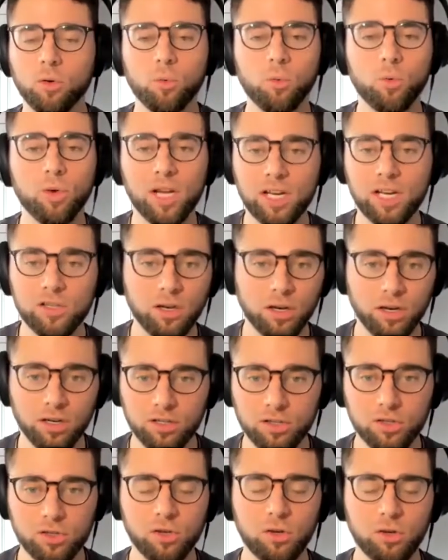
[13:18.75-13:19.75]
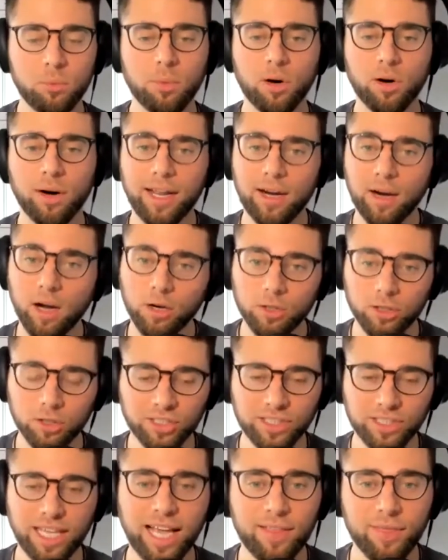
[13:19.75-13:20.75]
read your consumer, and
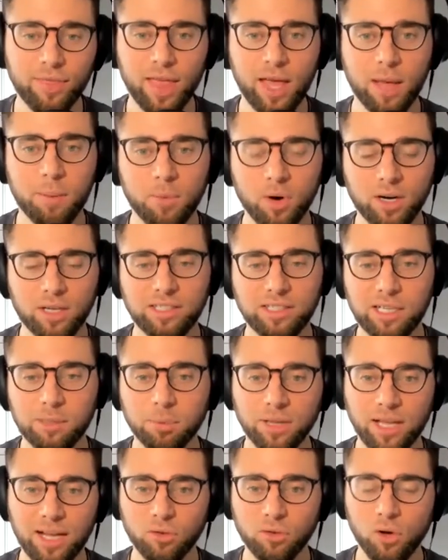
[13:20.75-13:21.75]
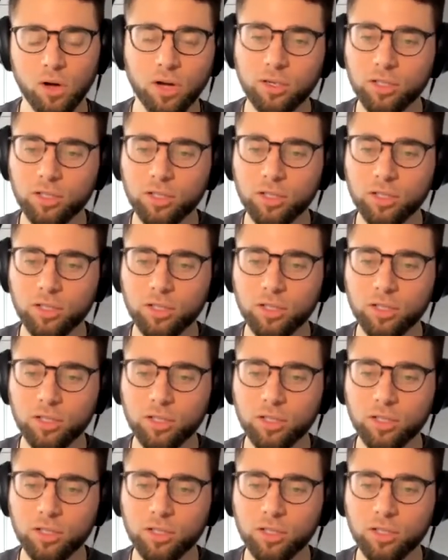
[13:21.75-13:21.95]
understand them on a deep level,